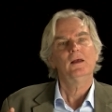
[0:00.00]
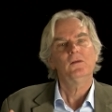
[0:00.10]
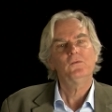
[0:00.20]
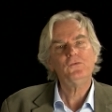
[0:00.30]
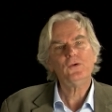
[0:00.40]

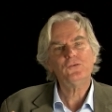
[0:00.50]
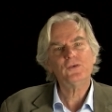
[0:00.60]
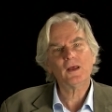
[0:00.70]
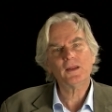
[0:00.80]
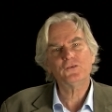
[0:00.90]
The
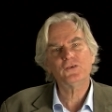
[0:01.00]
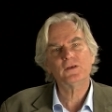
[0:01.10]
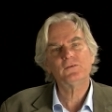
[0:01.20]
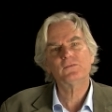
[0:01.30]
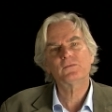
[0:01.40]

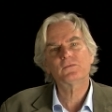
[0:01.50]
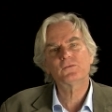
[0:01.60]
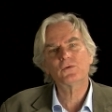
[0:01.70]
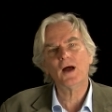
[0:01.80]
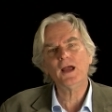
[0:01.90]

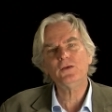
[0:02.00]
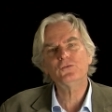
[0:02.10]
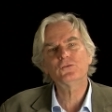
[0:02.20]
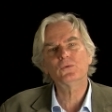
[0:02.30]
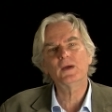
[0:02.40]
sociologist
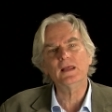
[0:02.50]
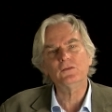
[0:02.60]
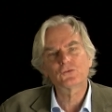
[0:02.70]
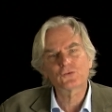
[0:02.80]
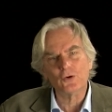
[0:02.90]
tries to
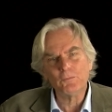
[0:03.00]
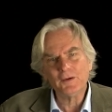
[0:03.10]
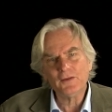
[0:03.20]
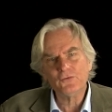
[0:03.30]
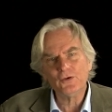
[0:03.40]

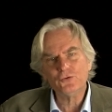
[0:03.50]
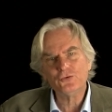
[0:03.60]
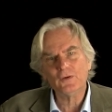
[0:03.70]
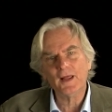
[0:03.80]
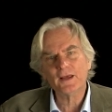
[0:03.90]
interpret
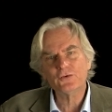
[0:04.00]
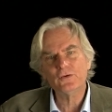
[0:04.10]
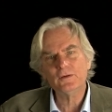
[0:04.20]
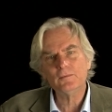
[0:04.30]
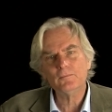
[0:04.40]
social
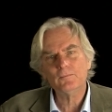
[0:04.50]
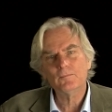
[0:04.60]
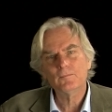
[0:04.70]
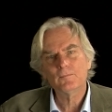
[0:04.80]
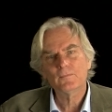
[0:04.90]
action
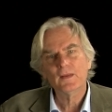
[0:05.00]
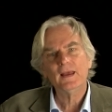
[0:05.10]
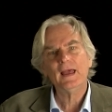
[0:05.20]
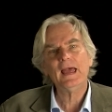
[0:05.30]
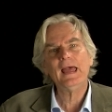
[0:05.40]

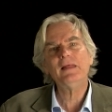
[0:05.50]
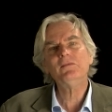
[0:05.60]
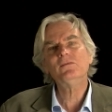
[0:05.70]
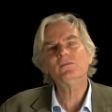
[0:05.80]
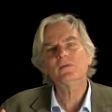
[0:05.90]

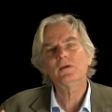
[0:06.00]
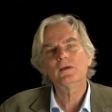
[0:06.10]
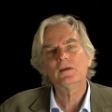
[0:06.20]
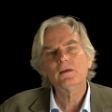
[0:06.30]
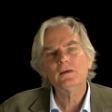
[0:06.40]
and
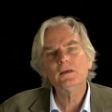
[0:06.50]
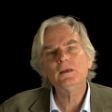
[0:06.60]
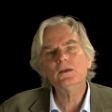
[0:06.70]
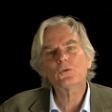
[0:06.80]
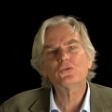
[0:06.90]

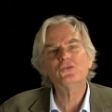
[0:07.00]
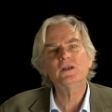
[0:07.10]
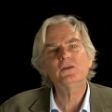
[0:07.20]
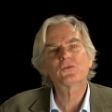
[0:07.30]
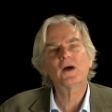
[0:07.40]
he or
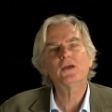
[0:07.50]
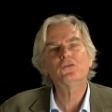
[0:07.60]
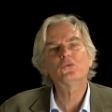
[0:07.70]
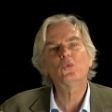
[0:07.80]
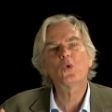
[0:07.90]
she
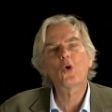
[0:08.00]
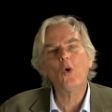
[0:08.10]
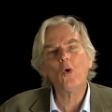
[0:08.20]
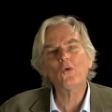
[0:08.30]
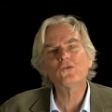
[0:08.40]
tries to
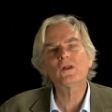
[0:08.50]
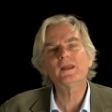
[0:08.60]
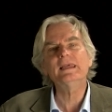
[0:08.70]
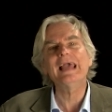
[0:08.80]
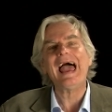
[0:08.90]

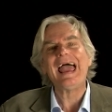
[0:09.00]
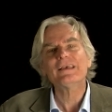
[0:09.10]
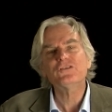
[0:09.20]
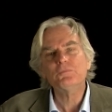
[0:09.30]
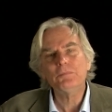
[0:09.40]
causally
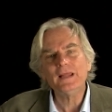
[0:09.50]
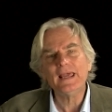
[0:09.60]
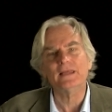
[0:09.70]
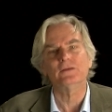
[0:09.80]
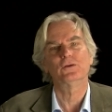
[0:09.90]

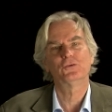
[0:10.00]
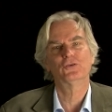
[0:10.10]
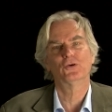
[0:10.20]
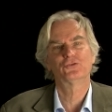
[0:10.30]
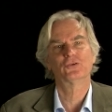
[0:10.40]
explain
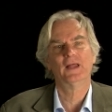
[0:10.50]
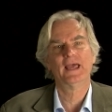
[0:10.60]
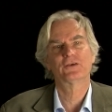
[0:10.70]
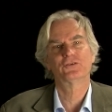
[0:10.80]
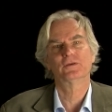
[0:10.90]
social
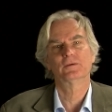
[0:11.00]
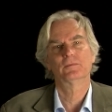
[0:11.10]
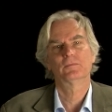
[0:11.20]
action.